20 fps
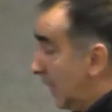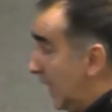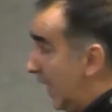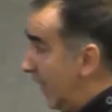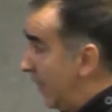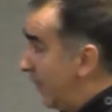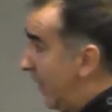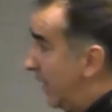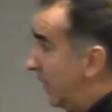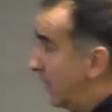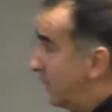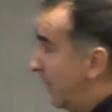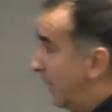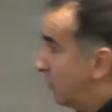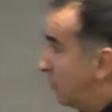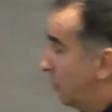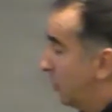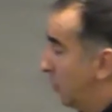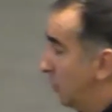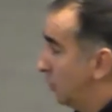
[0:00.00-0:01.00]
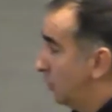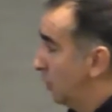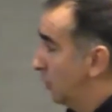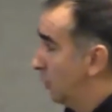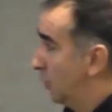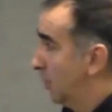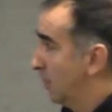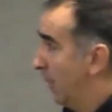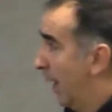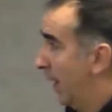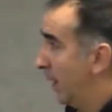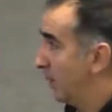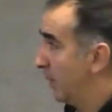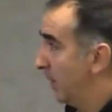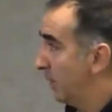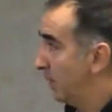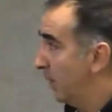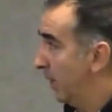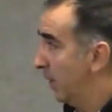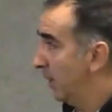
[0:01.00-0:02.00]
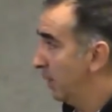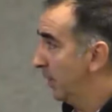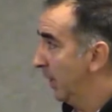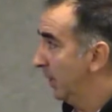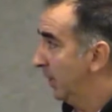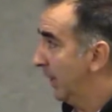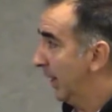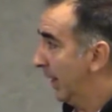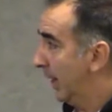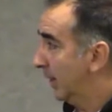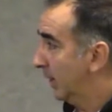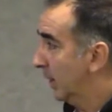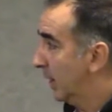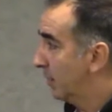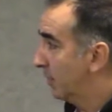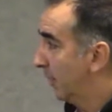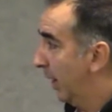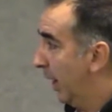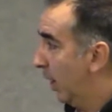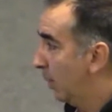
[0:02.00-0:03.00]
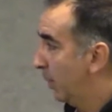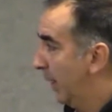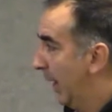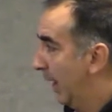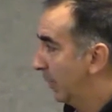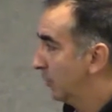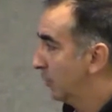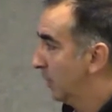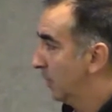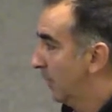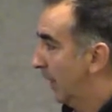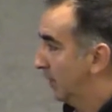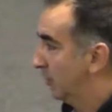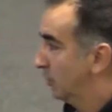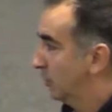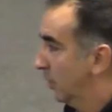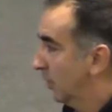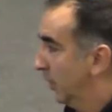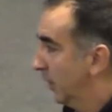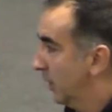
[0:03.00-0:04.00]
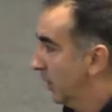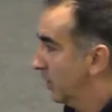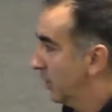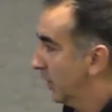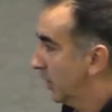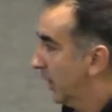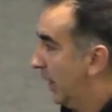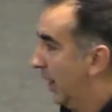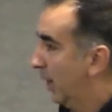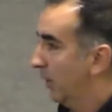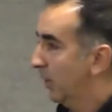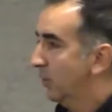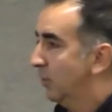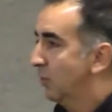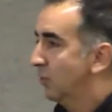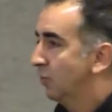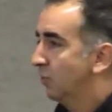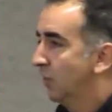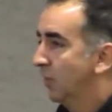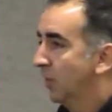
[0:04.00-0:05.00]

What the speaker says: And then let me introduce you to the bottom of the pyramid that I love helping out so much. So they're the characters.